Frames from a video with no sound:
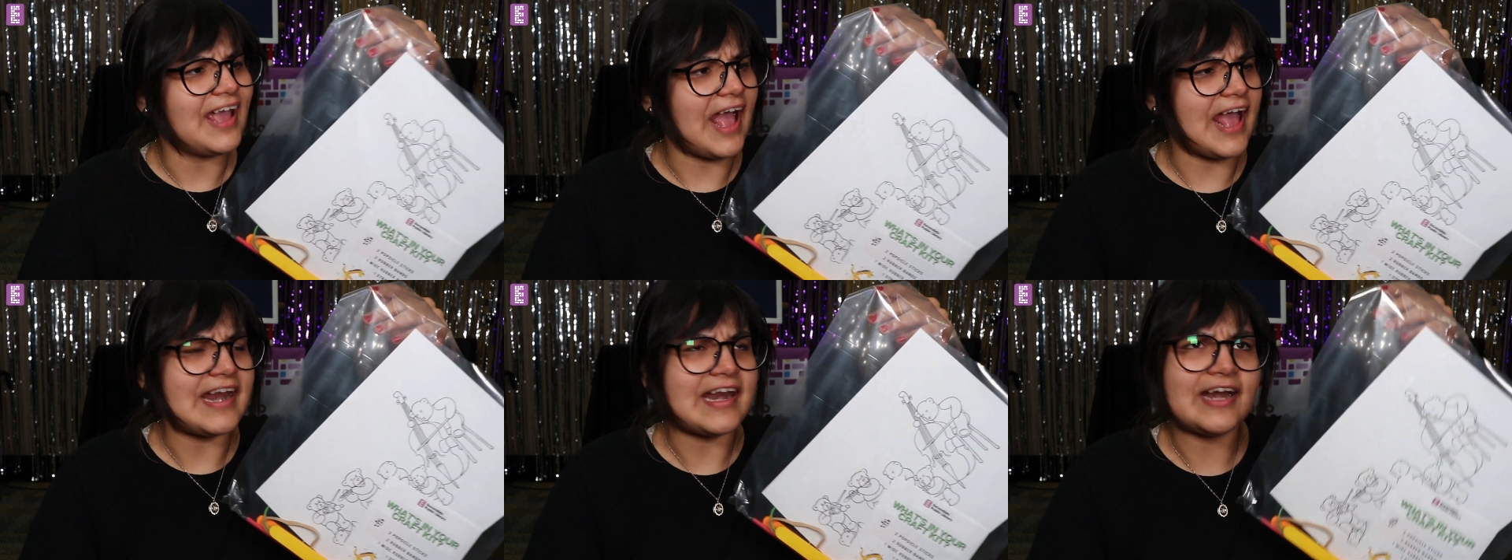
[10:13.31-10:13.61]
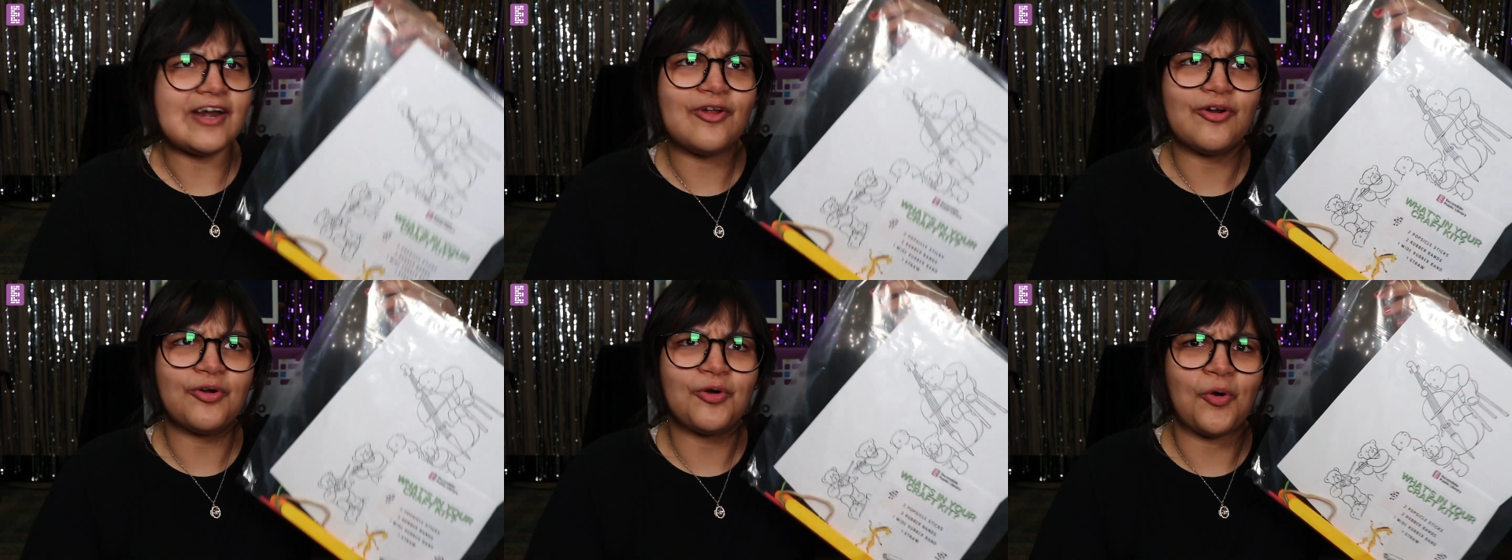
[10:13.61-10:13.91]
and I
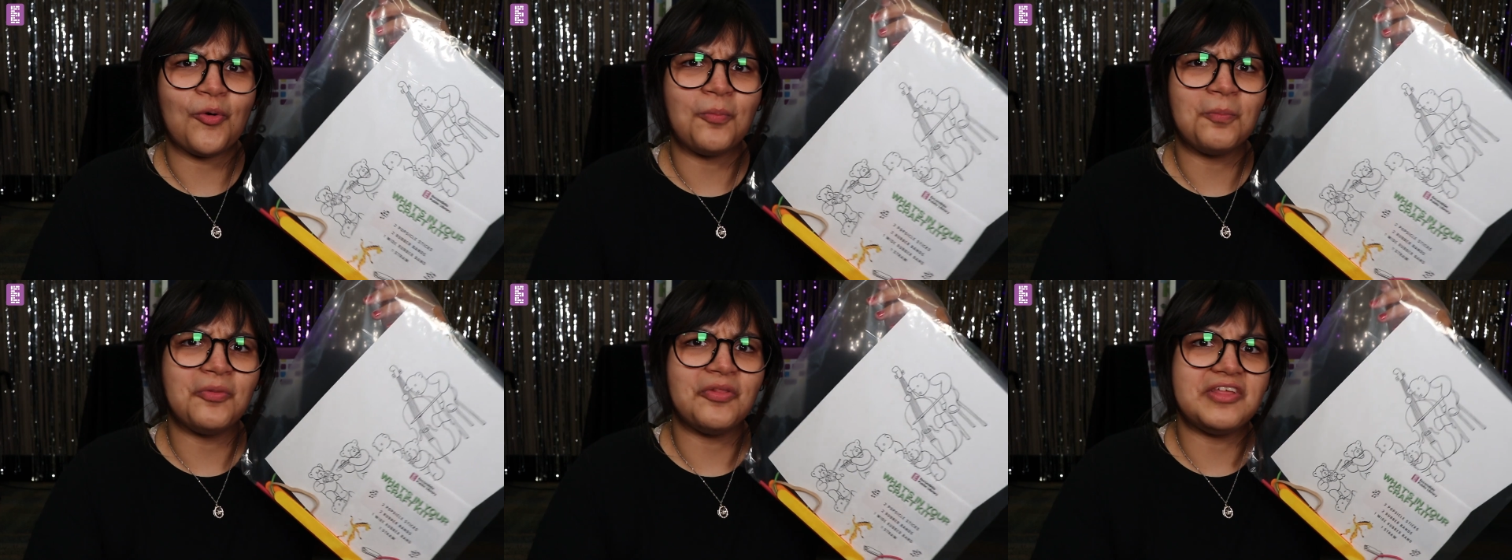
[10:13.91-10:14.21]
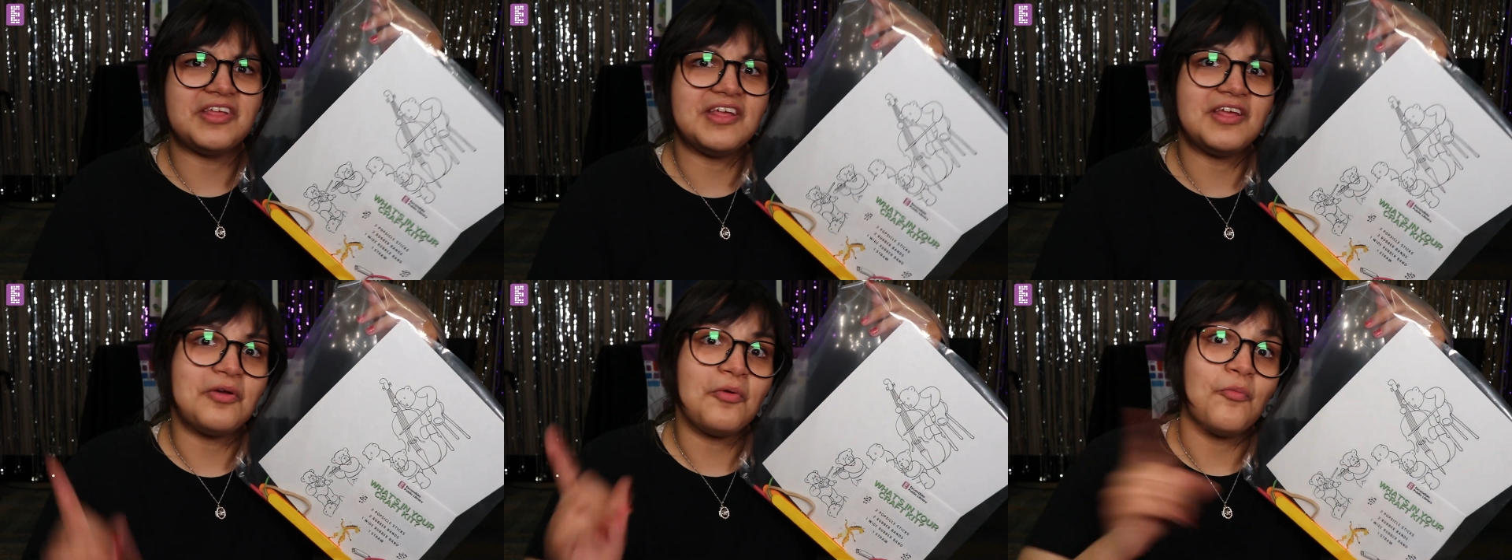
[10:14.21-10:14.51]
know
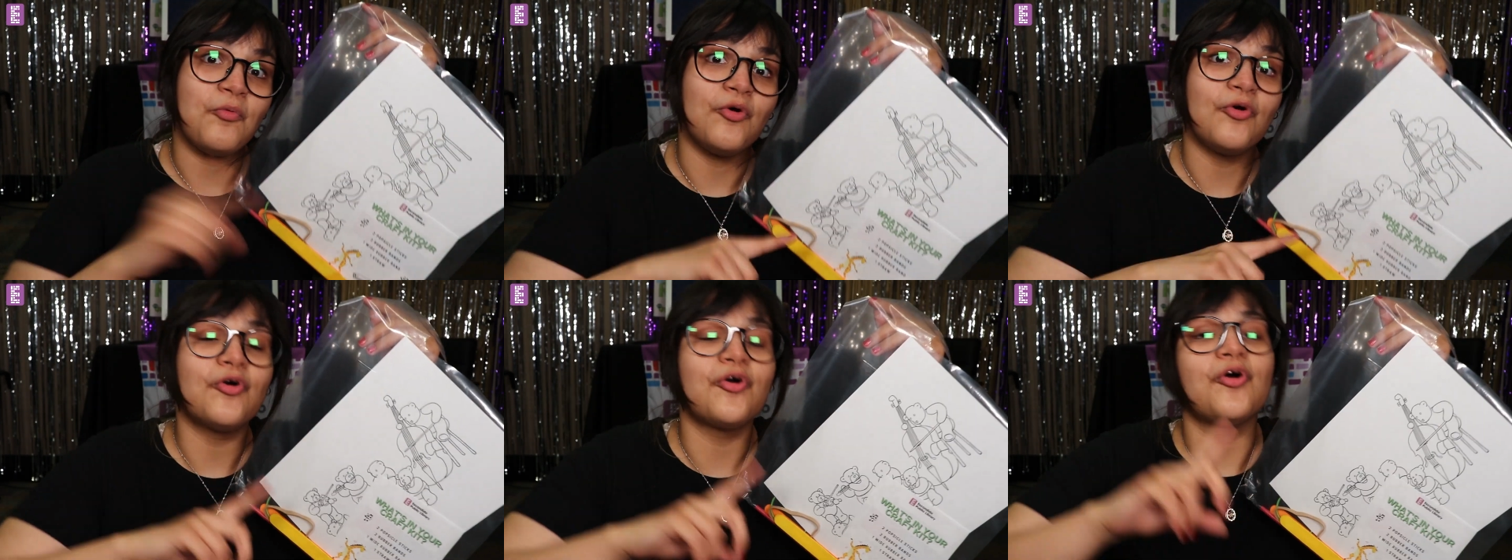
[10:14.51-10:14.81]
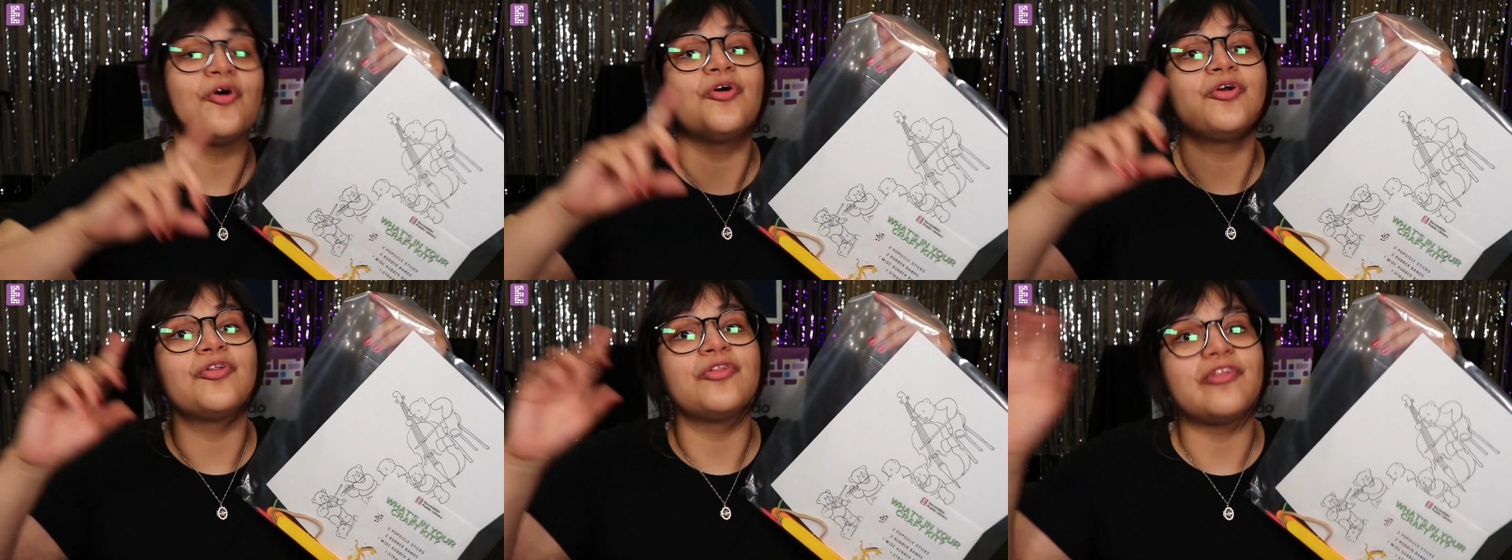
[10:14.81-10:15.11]
normally we'll
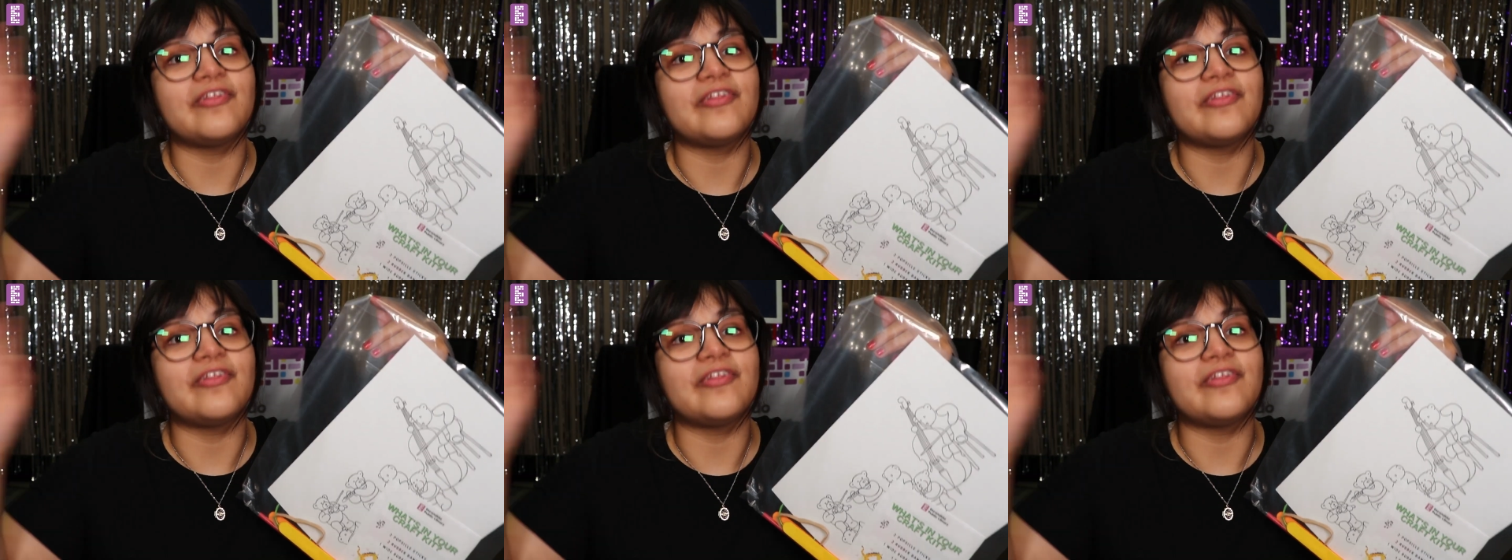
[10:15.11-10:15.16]
go to